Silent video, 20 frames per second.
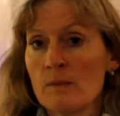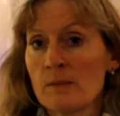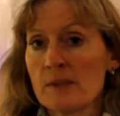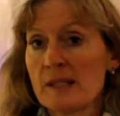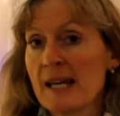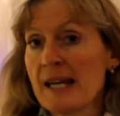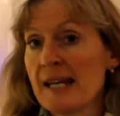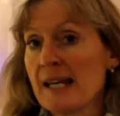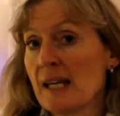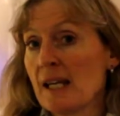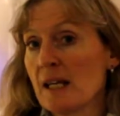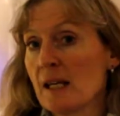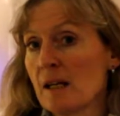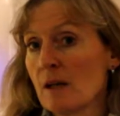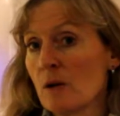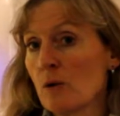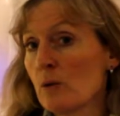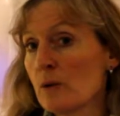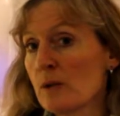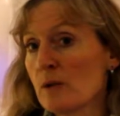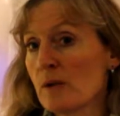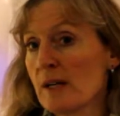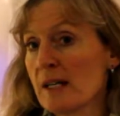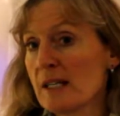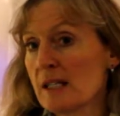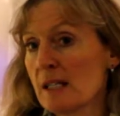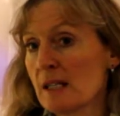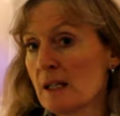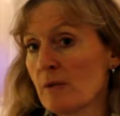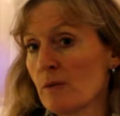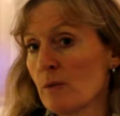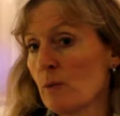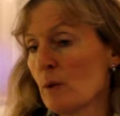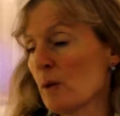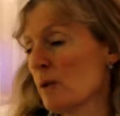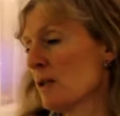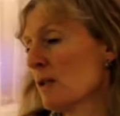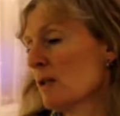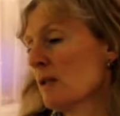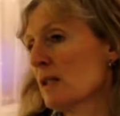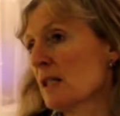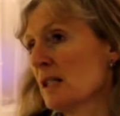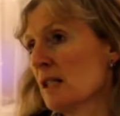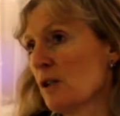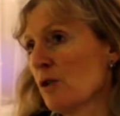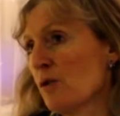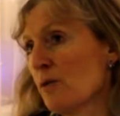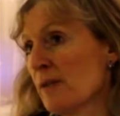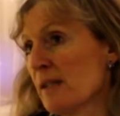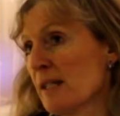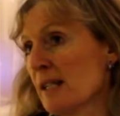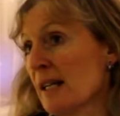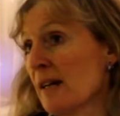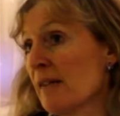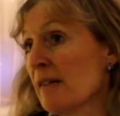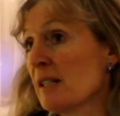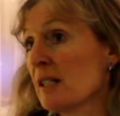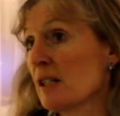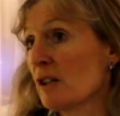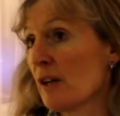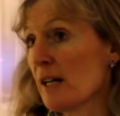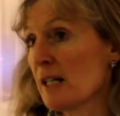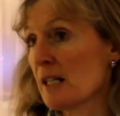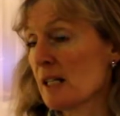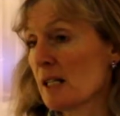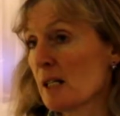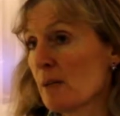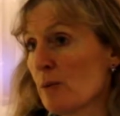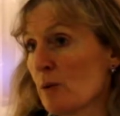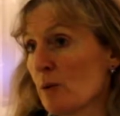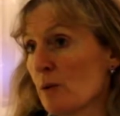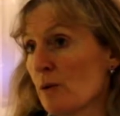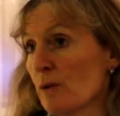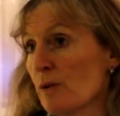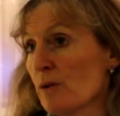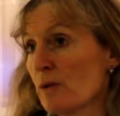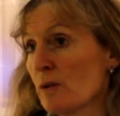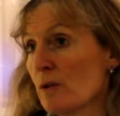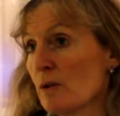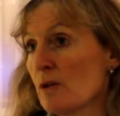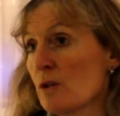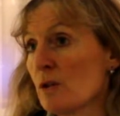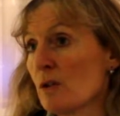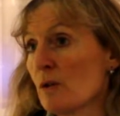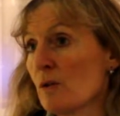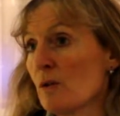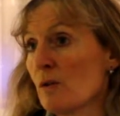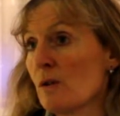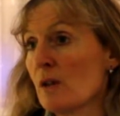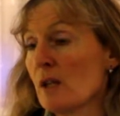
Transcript: taking horse racing from what started off as an aristocratic sport through to